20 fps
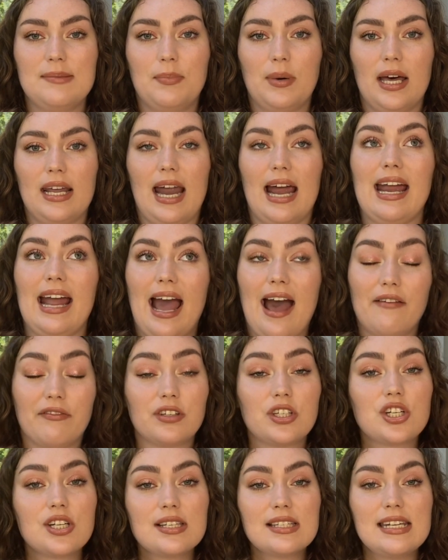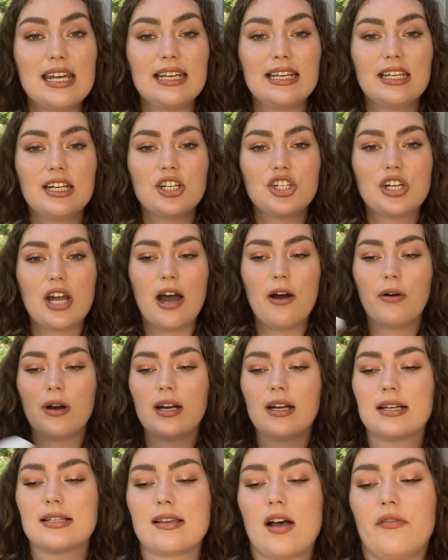but I haven't just taken a
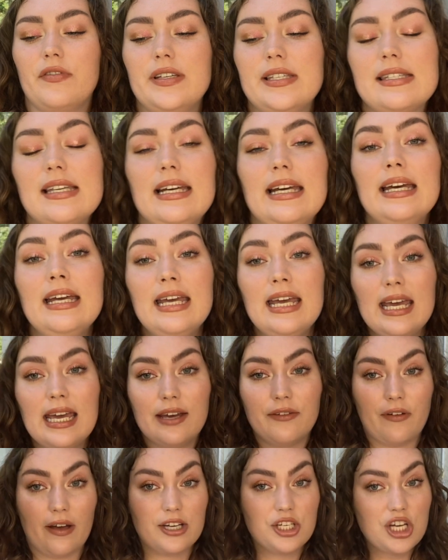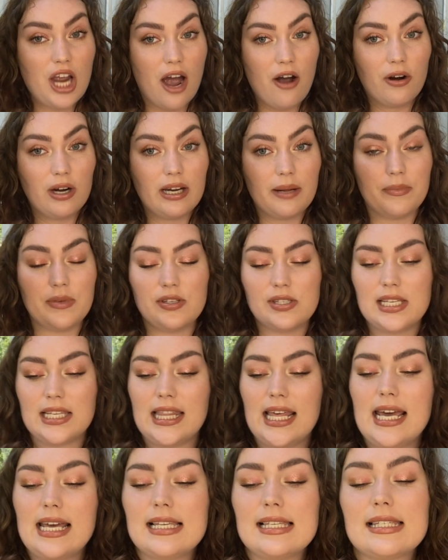shower, because obviously if I showered, I'm using
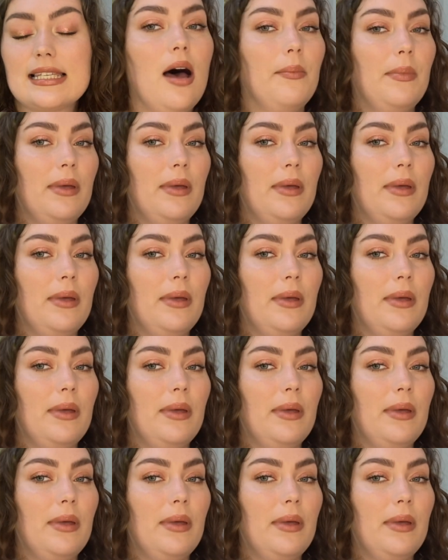this.